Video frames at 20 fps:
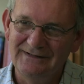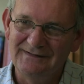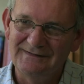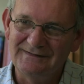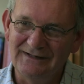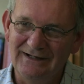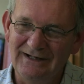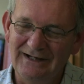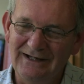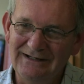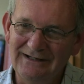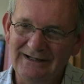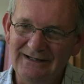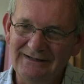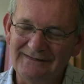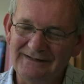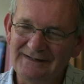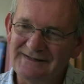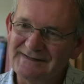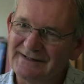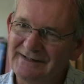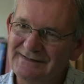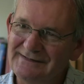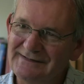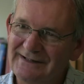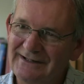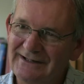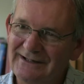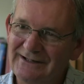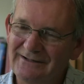So I like this
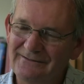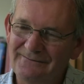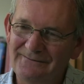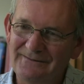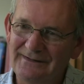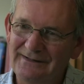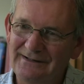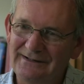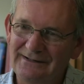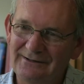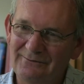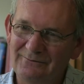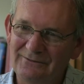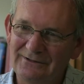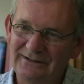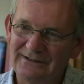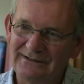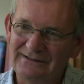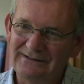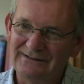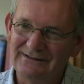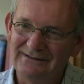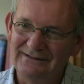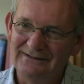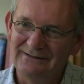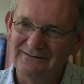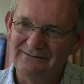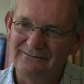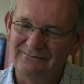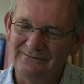idea of the
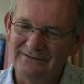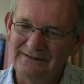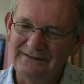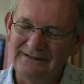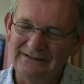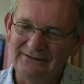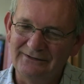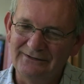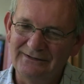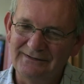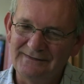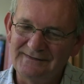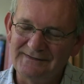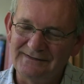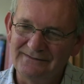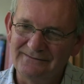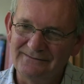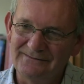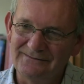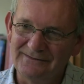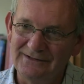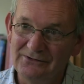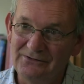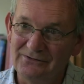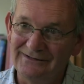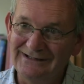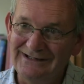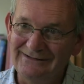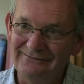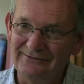working on a sort of
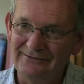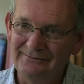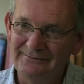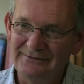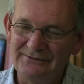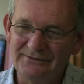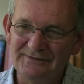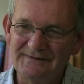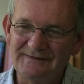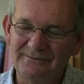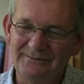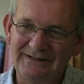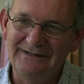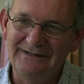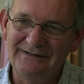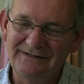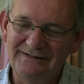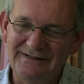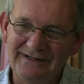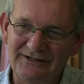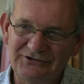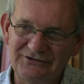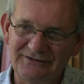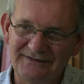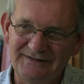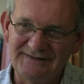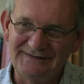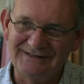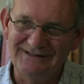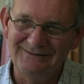local level, but also
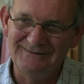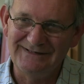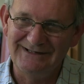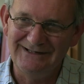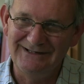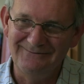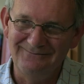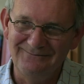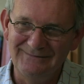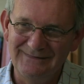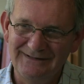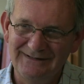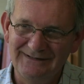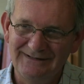international at the same time.